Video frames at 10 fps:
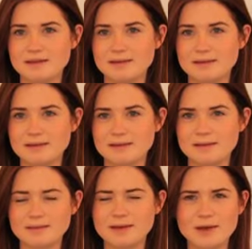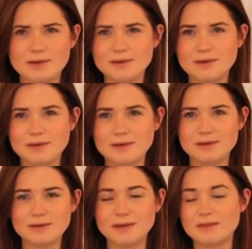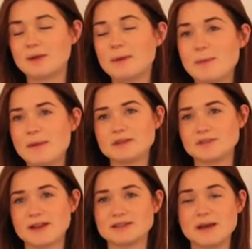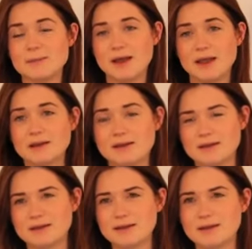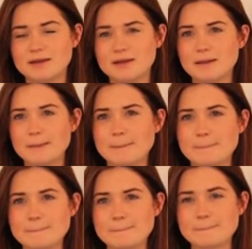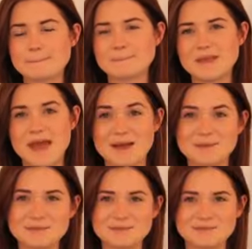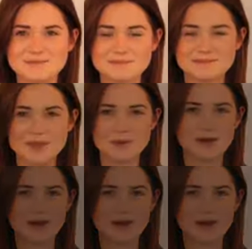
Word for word: aren't you? No. And they're my brother's friends, not mine. Well, I'm your friend. Yeah, you are